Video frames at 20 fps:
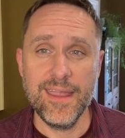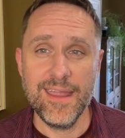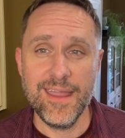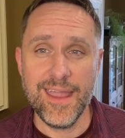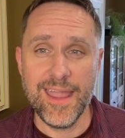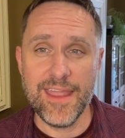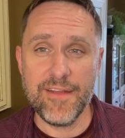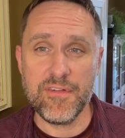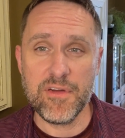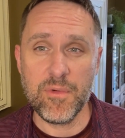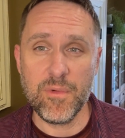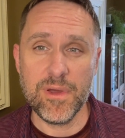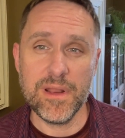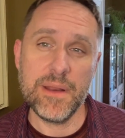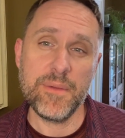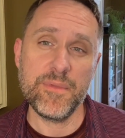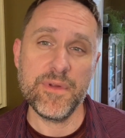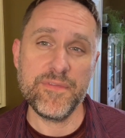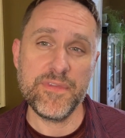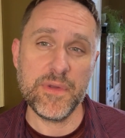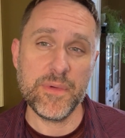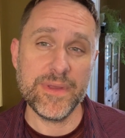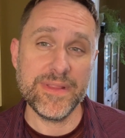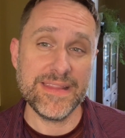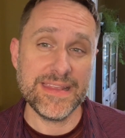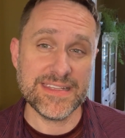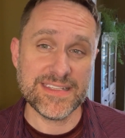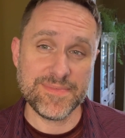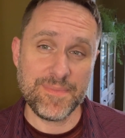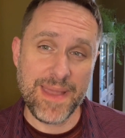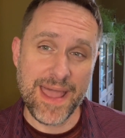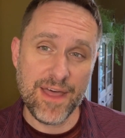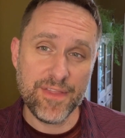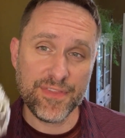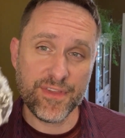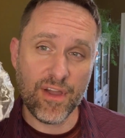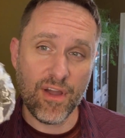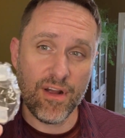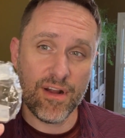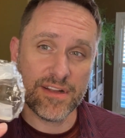Hey everyone, I'm reviewing these mouth
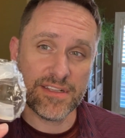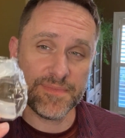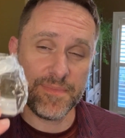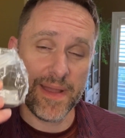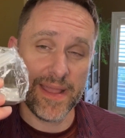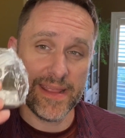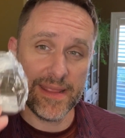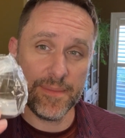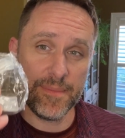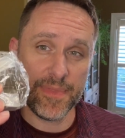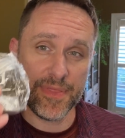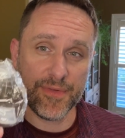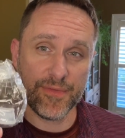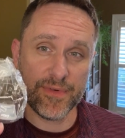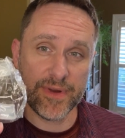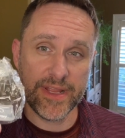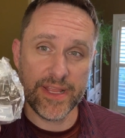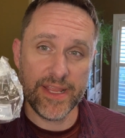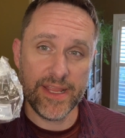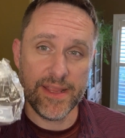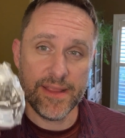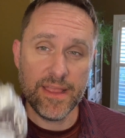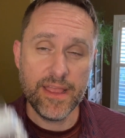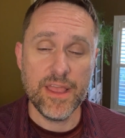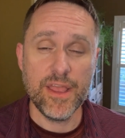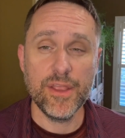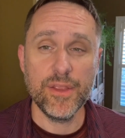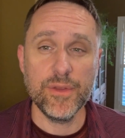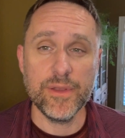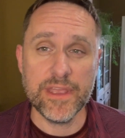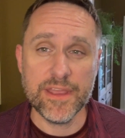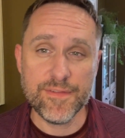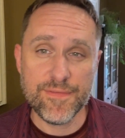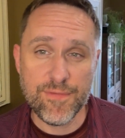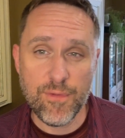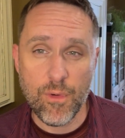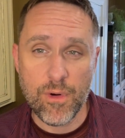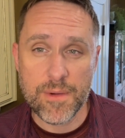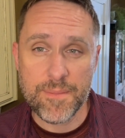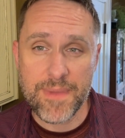guards by M3. You get
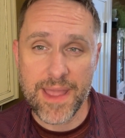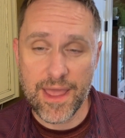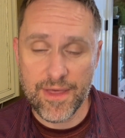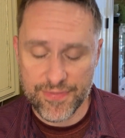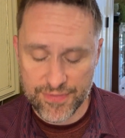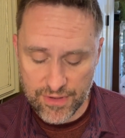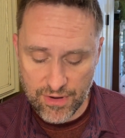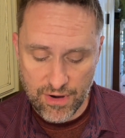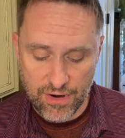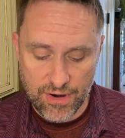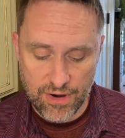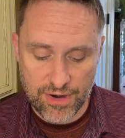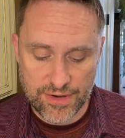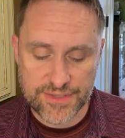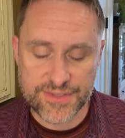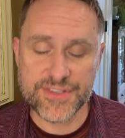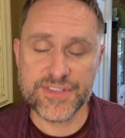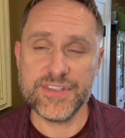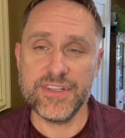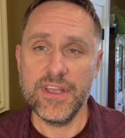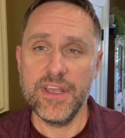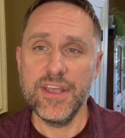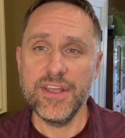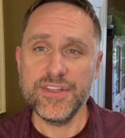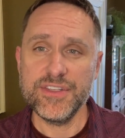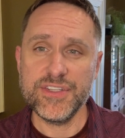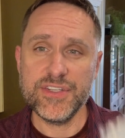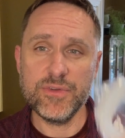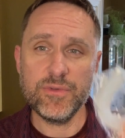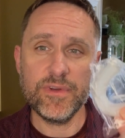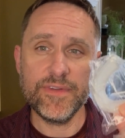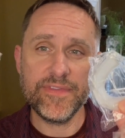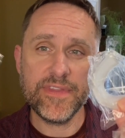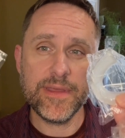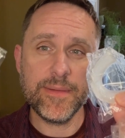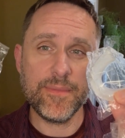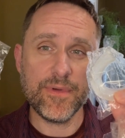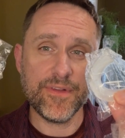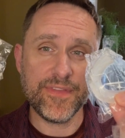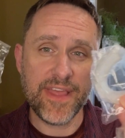four mouth guards. Two of
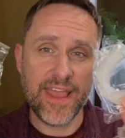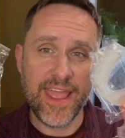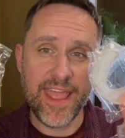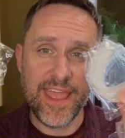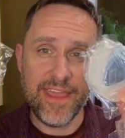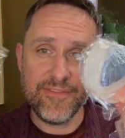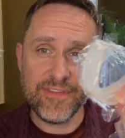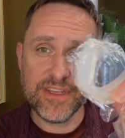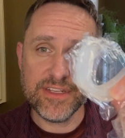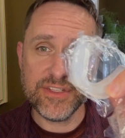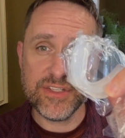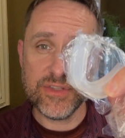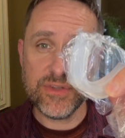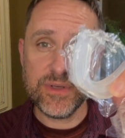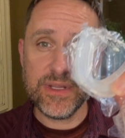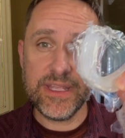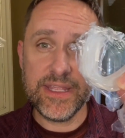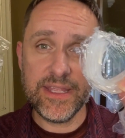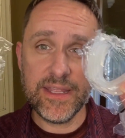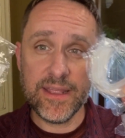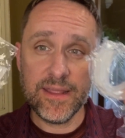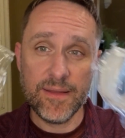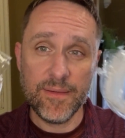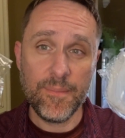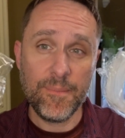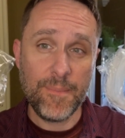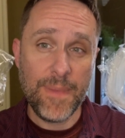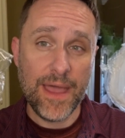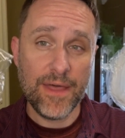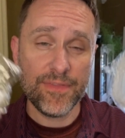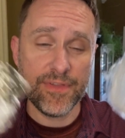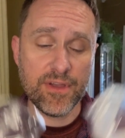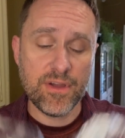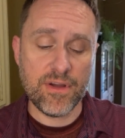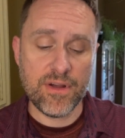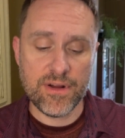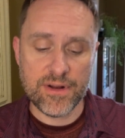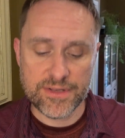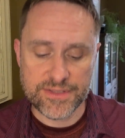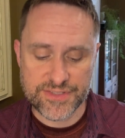them are the heavy duty mouth
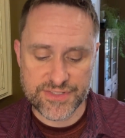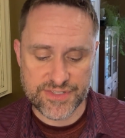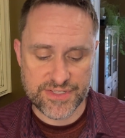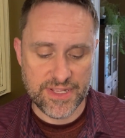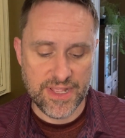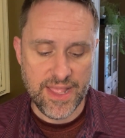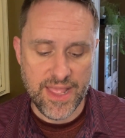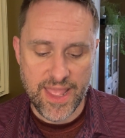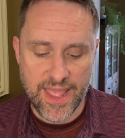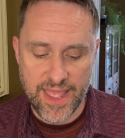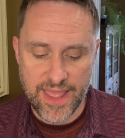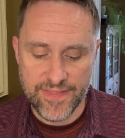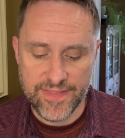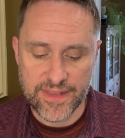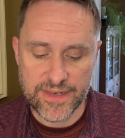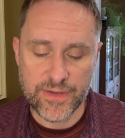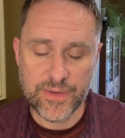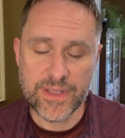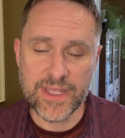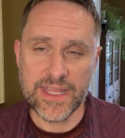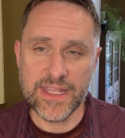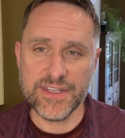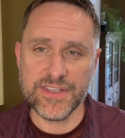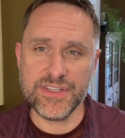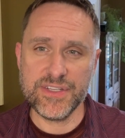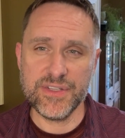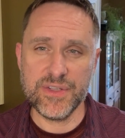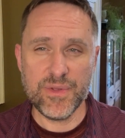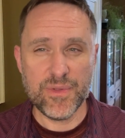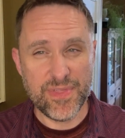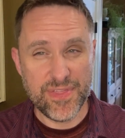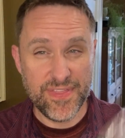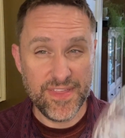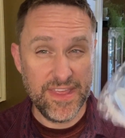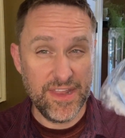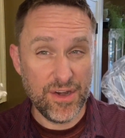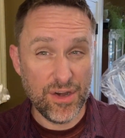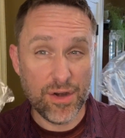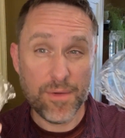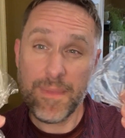guards. And then you get two
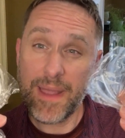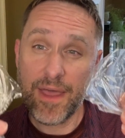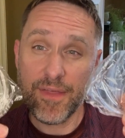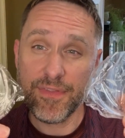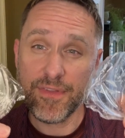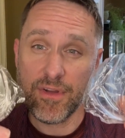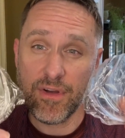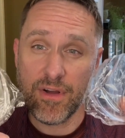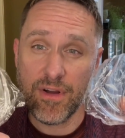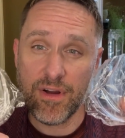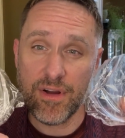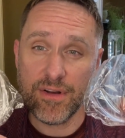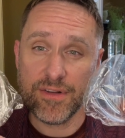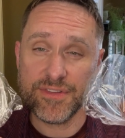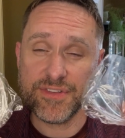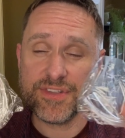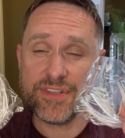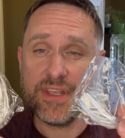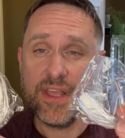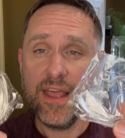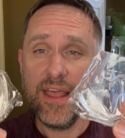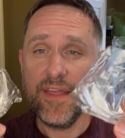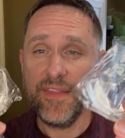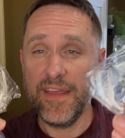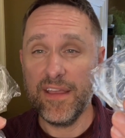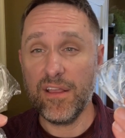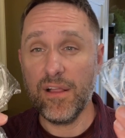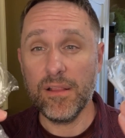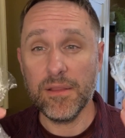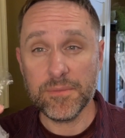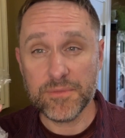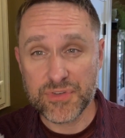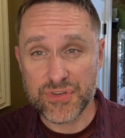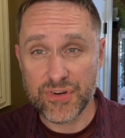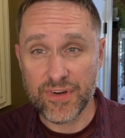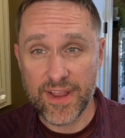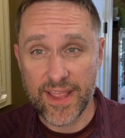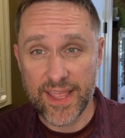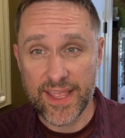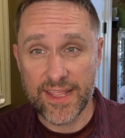thinner mouth guards. They call them
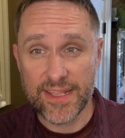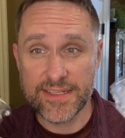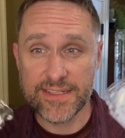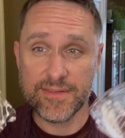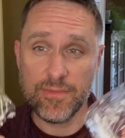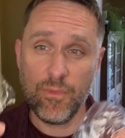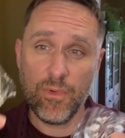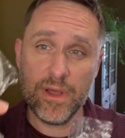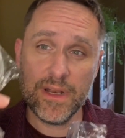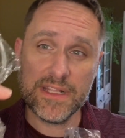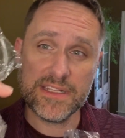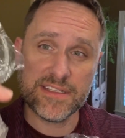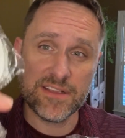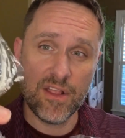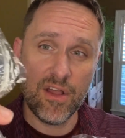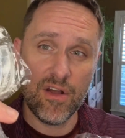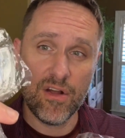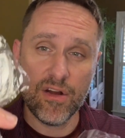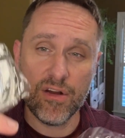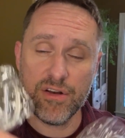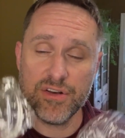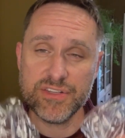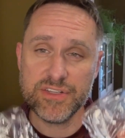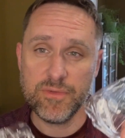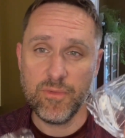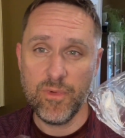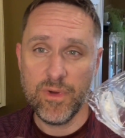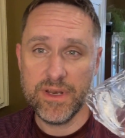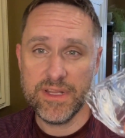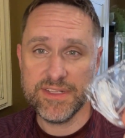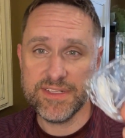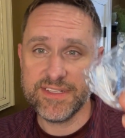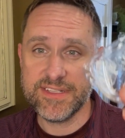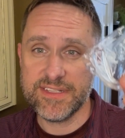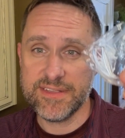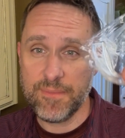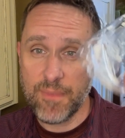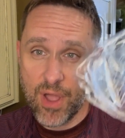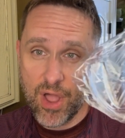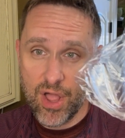trays. One is large and one is
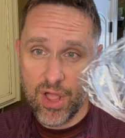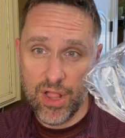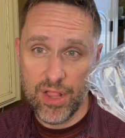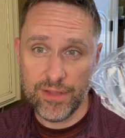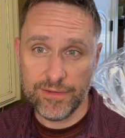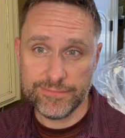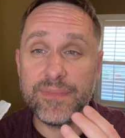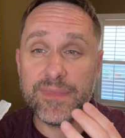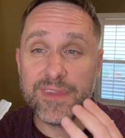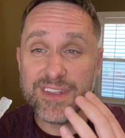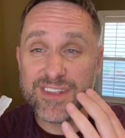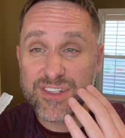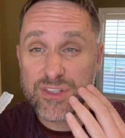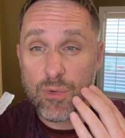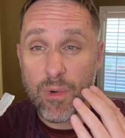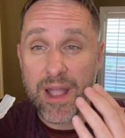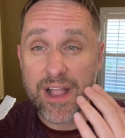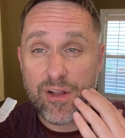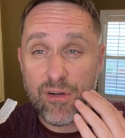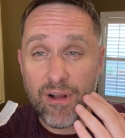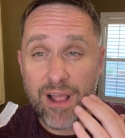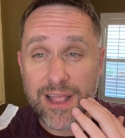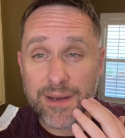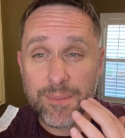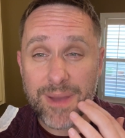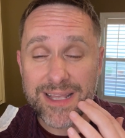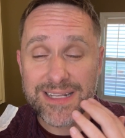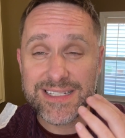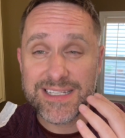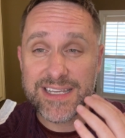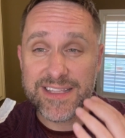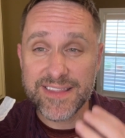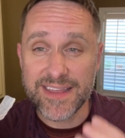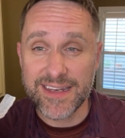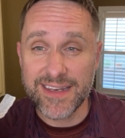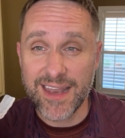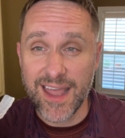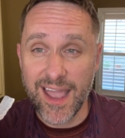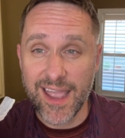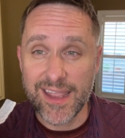small. So I grind my teeth
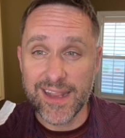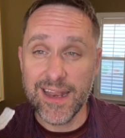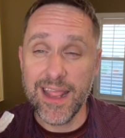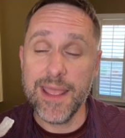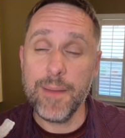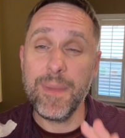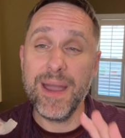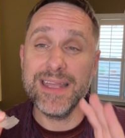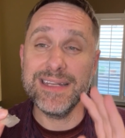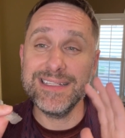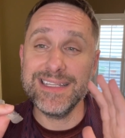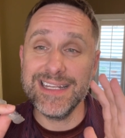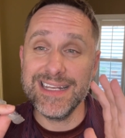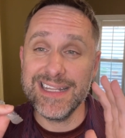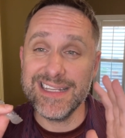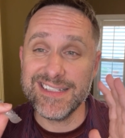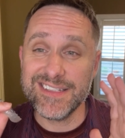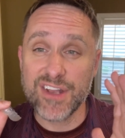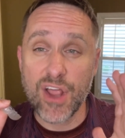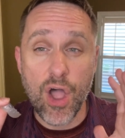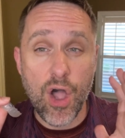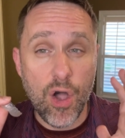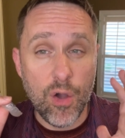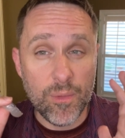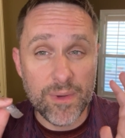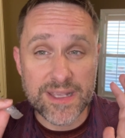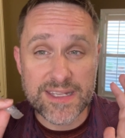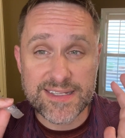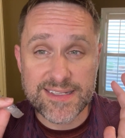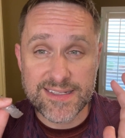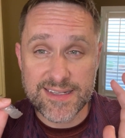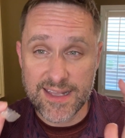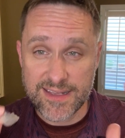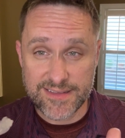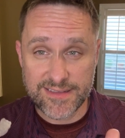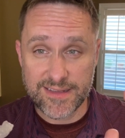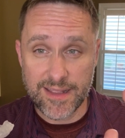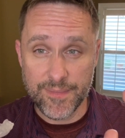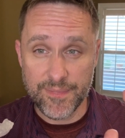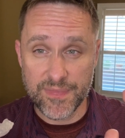at night and my dentist always says
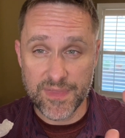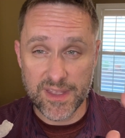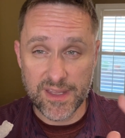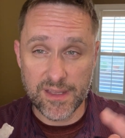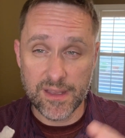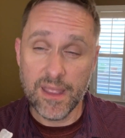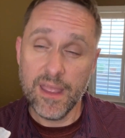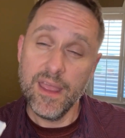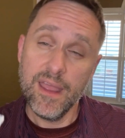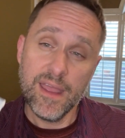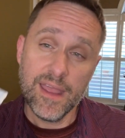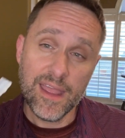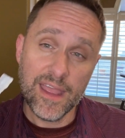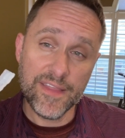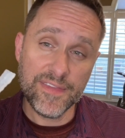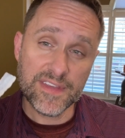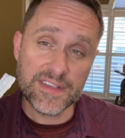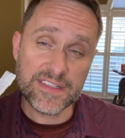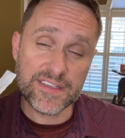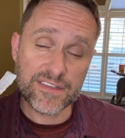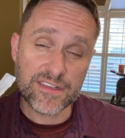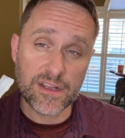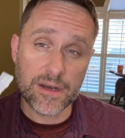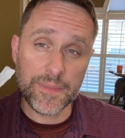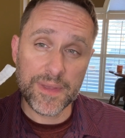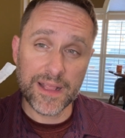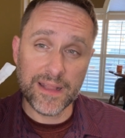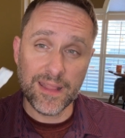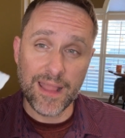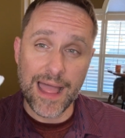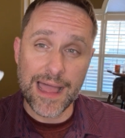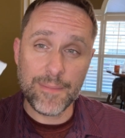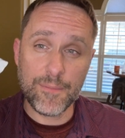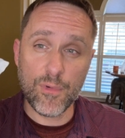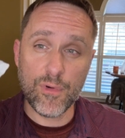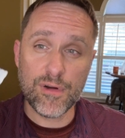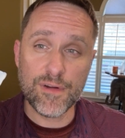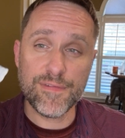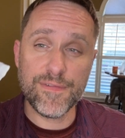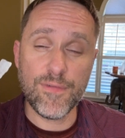something. And this is gonna be a lot
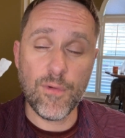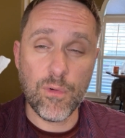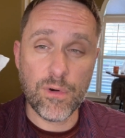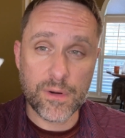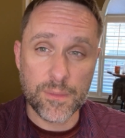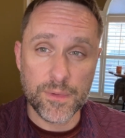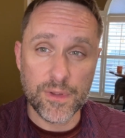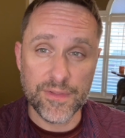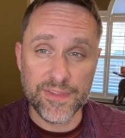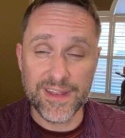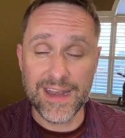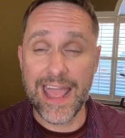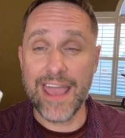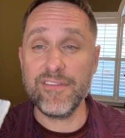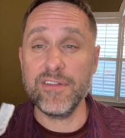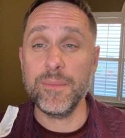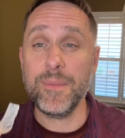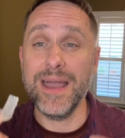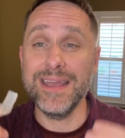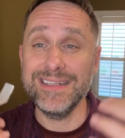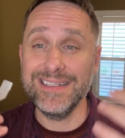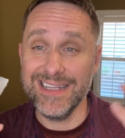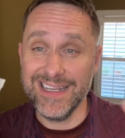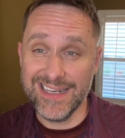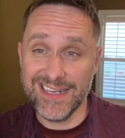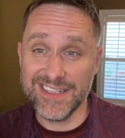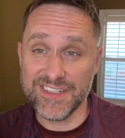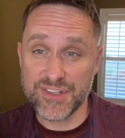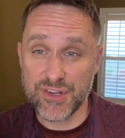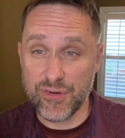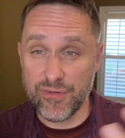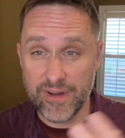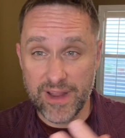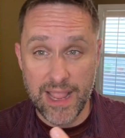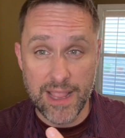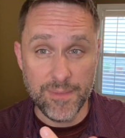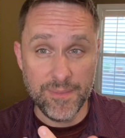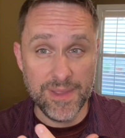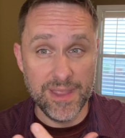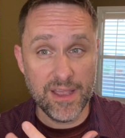more affordable than having my dentist
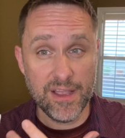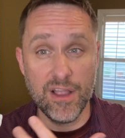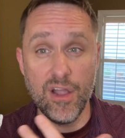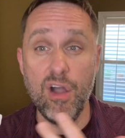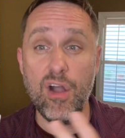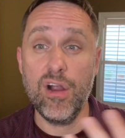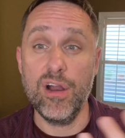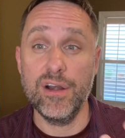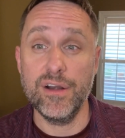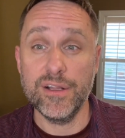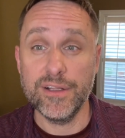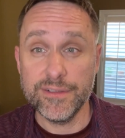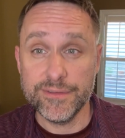create me a guard.